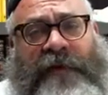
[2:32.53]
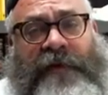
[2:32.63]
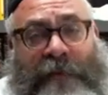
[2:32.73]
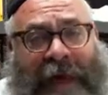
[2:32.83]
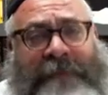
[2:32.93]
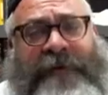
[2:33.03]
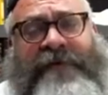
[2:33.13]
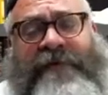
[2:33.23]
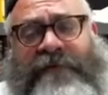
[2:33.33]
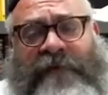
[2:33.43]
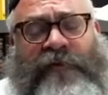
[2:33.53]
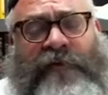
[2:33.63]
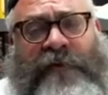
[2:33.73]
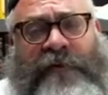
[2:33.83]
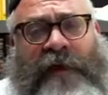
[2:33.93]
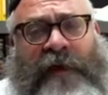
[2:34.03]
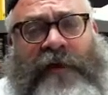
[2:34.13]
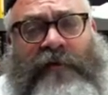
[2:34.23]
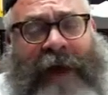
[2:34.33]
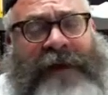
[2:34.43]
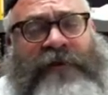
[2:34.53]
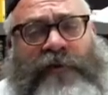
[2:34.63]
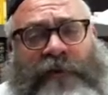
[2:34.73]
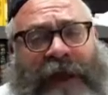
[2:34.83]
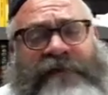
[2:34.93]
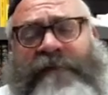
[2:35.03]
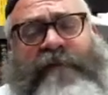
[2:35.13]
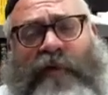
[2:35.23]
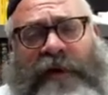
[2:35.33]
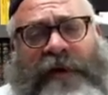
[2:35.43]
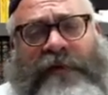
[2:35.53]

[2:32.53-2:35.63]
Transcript: the rabbis instituted, gratitude every morning,